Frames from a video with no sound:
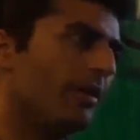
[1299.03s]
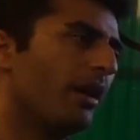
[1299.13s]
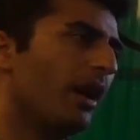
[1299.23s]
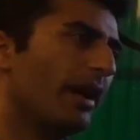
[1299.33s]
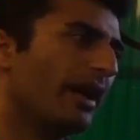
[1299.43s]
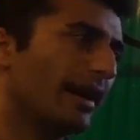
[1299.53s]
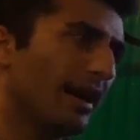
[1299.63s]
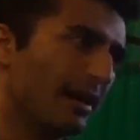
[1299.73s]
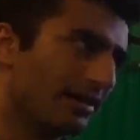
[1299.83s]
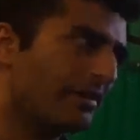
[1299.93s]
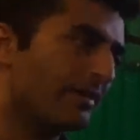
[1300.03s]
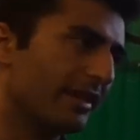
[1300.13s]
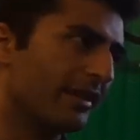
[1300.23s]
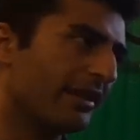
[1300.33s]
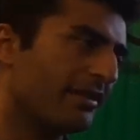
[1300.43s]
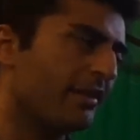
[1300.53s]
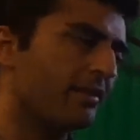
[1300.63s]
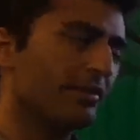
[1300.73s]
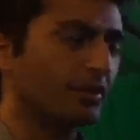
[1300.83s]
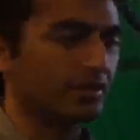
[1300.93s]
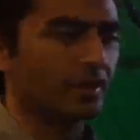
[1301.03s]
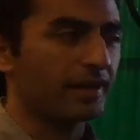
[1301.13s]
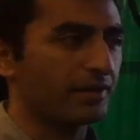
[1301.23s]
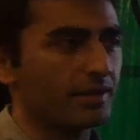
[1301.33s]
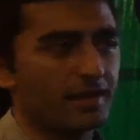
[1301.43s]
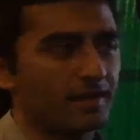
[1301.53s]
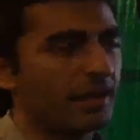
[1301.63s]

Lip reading: IaaS, right, in infrastructure, and as